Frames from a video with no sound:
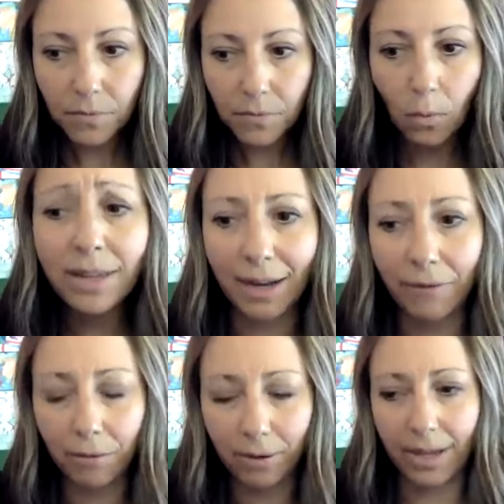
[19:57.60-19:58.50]
one thing
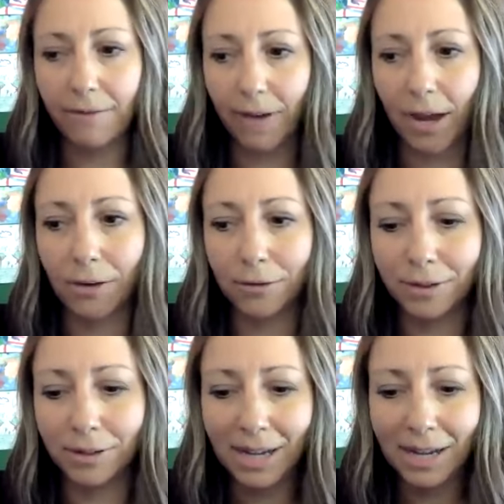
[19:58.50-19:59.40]
that I have really
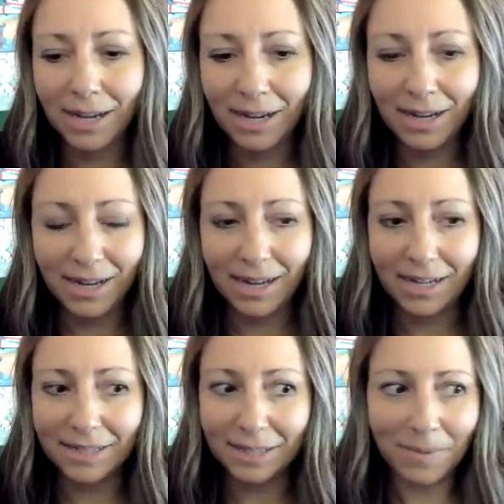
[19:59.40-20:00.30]
found is